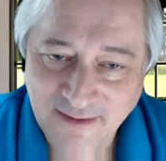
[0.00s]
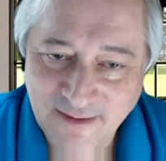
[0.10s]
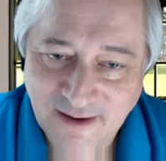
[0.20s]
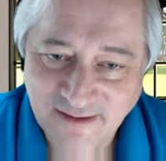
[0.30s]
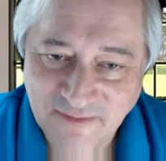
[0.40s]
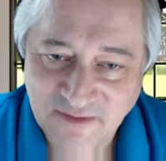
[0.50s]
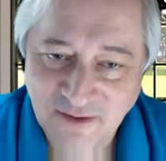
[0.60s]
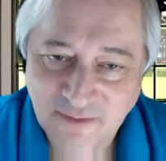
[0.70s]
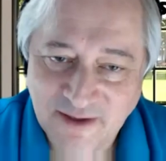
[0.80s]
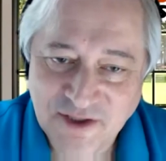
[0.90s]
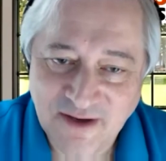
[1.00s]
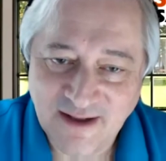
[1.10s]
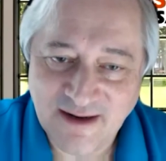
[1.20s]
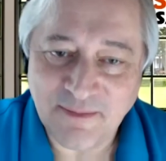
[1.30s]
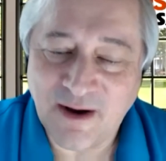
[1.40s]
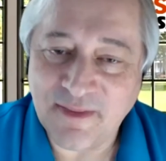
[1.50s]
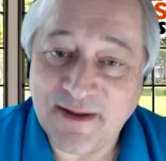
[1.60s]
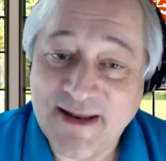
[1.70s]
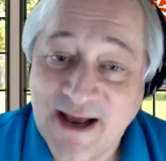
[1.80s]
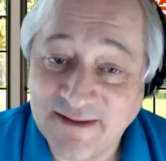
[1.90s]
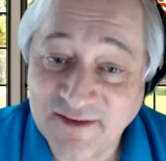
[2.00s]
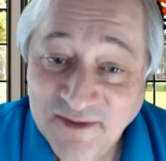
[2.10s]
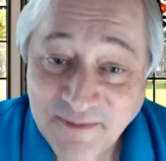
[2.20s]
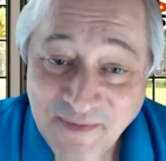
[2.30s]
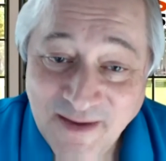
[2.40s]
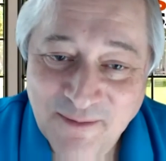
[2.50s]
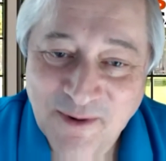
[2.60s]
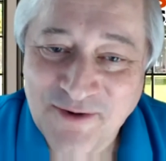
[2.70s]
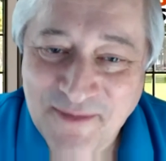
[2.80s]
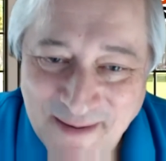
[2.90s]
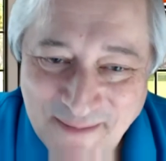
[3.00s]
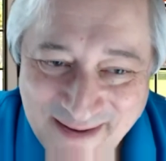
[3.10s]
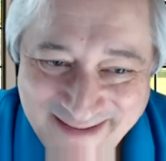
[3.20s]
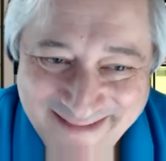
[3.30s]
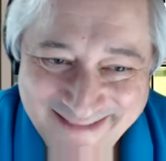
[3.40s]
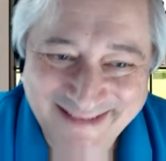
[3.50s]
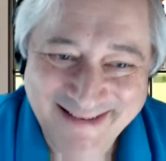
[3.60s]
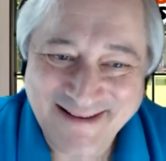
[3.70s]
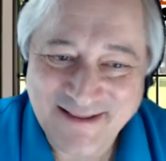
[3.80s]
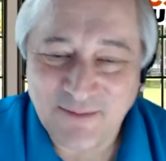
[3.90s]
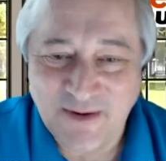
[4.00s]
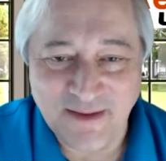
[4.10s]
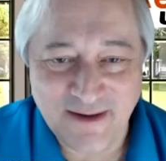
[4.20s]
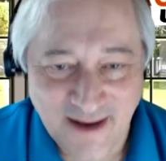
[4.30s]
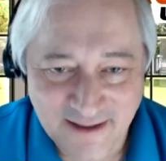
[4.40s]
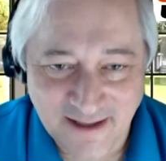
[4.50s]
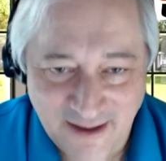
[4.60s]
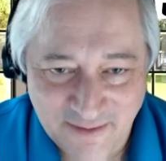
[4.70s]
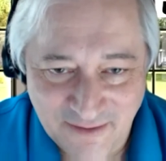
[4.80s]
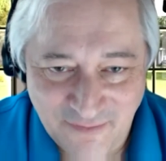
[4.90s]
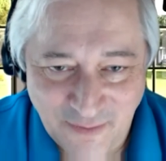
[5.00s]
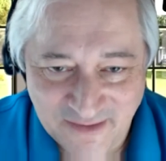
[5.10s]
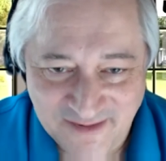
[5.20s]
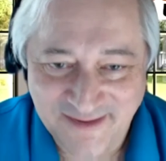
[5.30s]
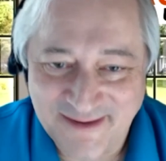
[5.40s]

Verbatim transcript: Those of us who were educated by the nuns will remember that when the nun lowered her voice,